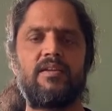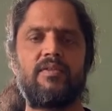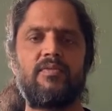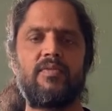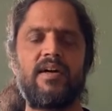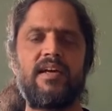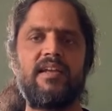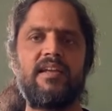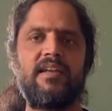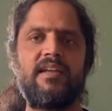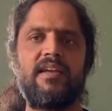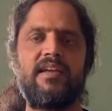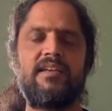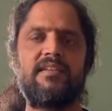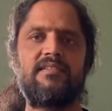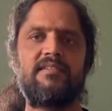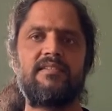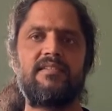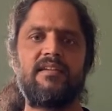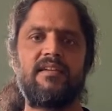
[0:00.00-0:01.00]
The one
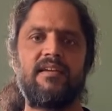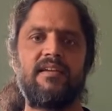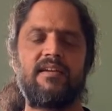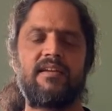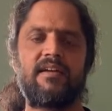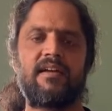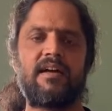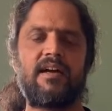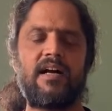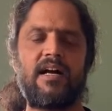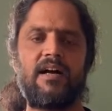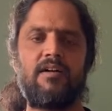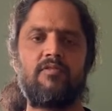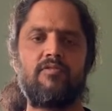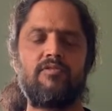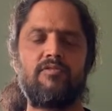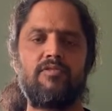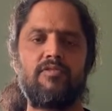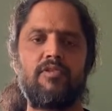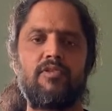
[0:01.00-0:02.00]
is
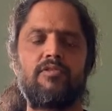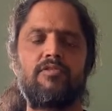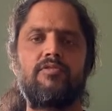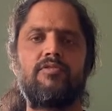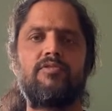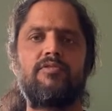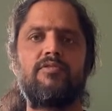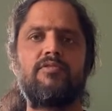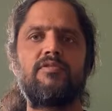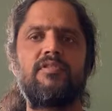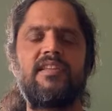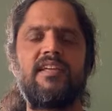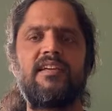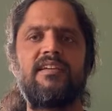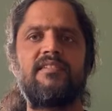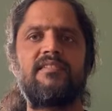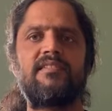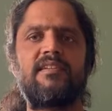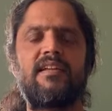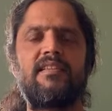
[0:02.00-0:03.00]
how not to do
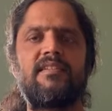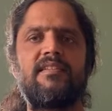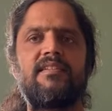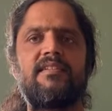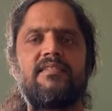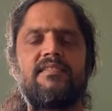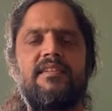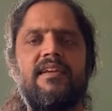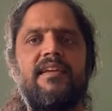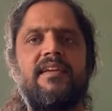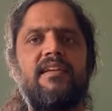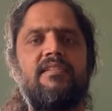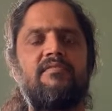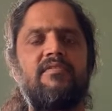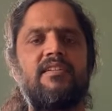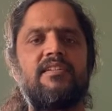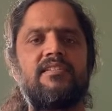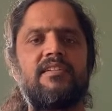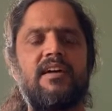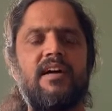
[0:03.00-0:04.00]
things and then the
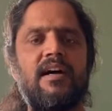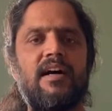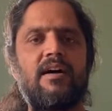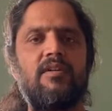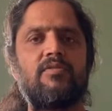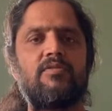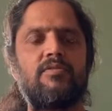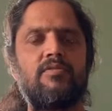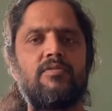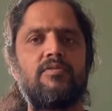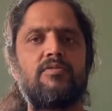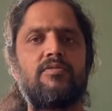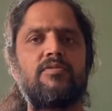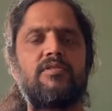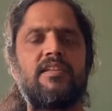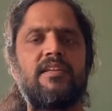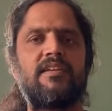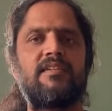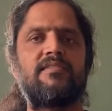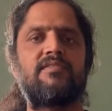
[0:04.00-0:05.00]
second one is how to
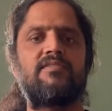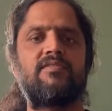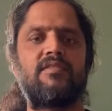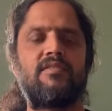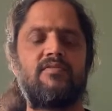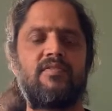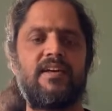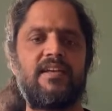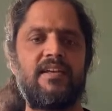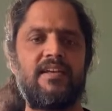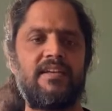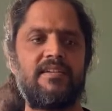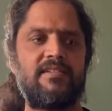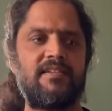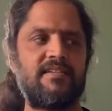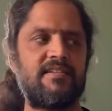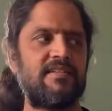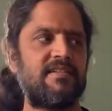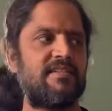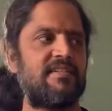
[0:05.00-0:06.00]
do things so the one
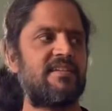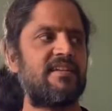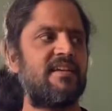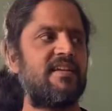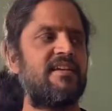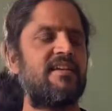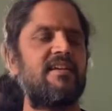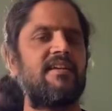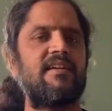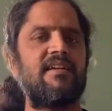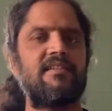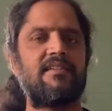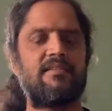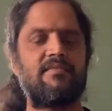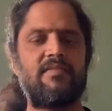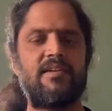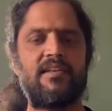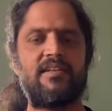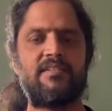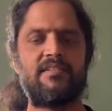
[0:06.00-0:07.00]
is restraint and
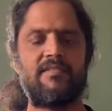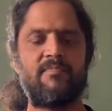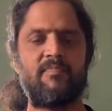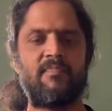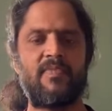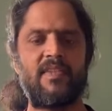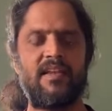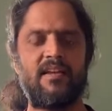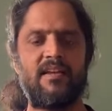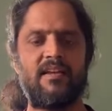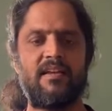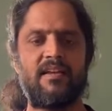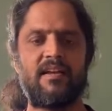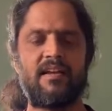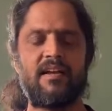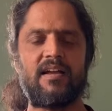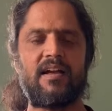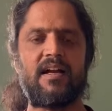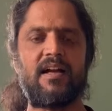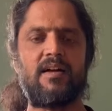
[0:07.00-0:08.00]
other one is
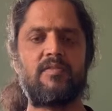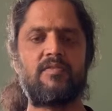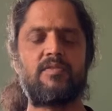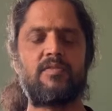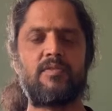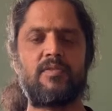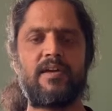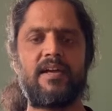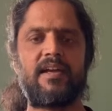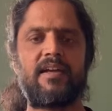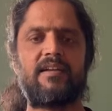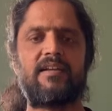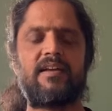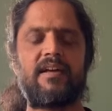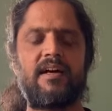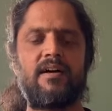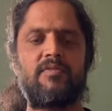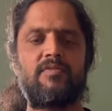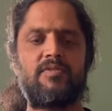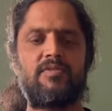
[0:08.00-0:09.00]
how to
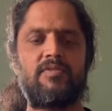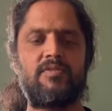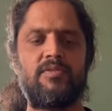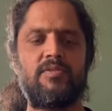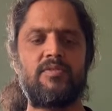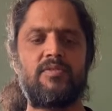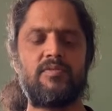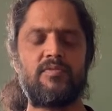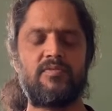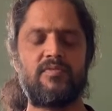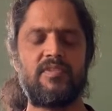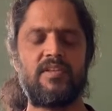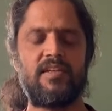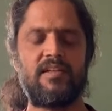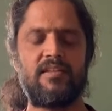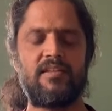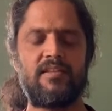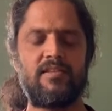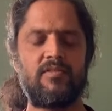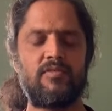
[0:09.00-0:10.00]
act how to do
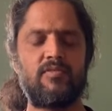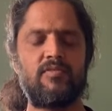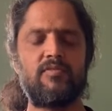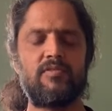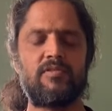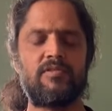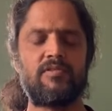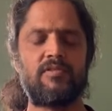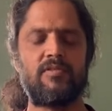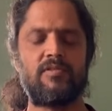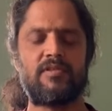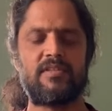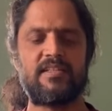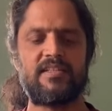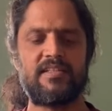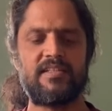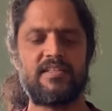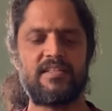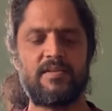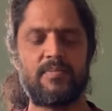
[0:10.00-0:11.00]
the, the rules or
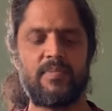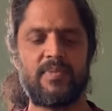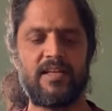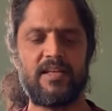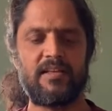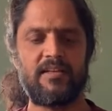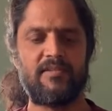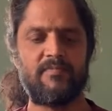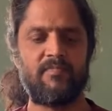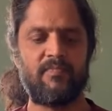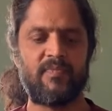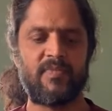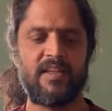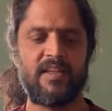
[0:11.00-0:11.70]
the discipline